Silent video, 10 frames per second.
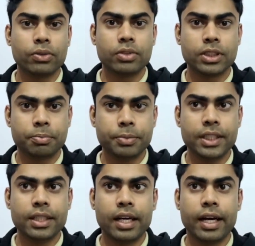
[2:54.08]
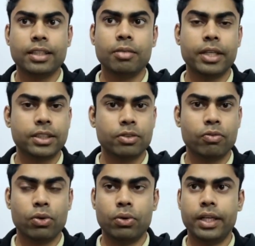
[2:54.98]
speed at the maximum
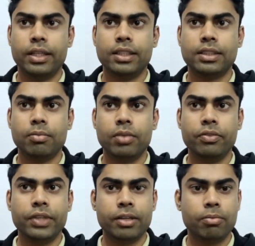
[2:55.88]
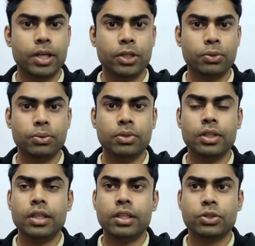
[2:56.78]
flow and it is simply Vf by 2.
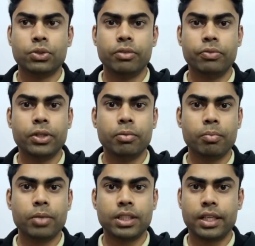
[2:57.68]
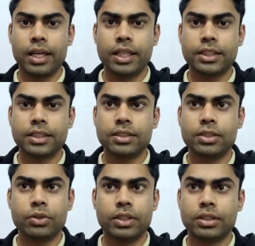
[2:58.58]
So if you remember the relations,
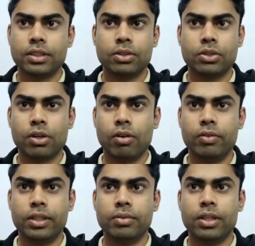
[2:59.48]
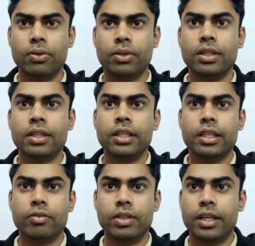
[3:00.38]
you can solve it without
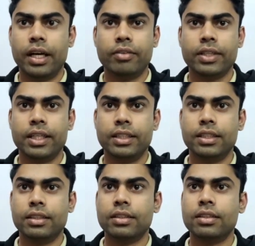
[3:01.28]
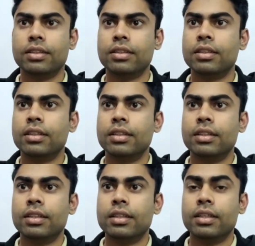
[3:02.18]
even deriving anything.
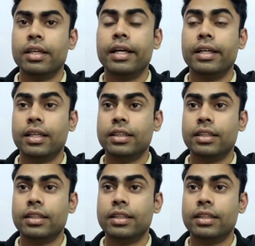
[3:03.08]
And yeah,